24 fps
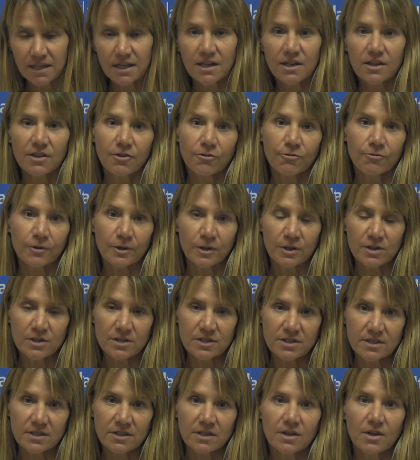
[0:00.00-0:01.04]
The
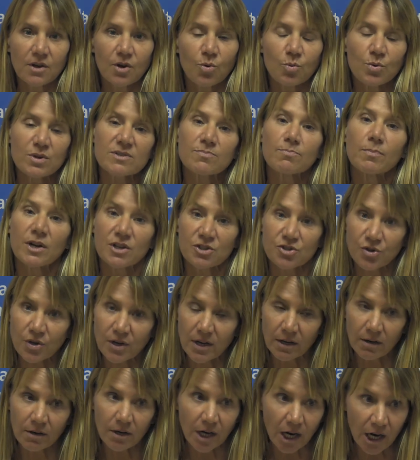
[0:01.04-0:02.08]
first was Montreal
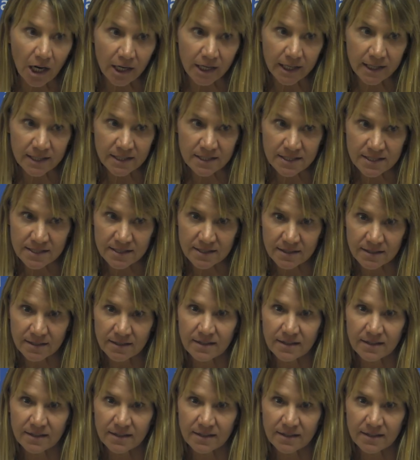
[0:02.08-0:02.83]
Gardens,